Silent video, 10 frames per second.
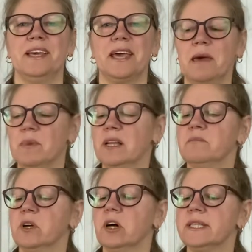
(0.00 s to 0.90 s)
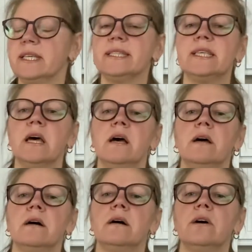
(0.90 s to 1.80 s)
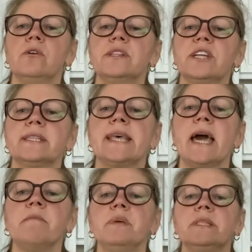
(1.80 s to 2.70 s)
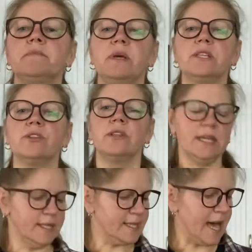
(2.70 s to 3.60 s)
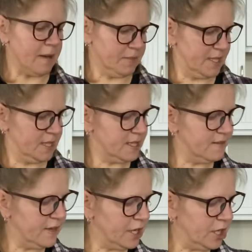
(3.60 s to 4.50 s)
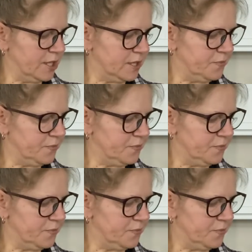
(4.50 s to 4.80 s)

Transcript: chemical, because it's ultrazyme. It's based on enzymes. It's very good.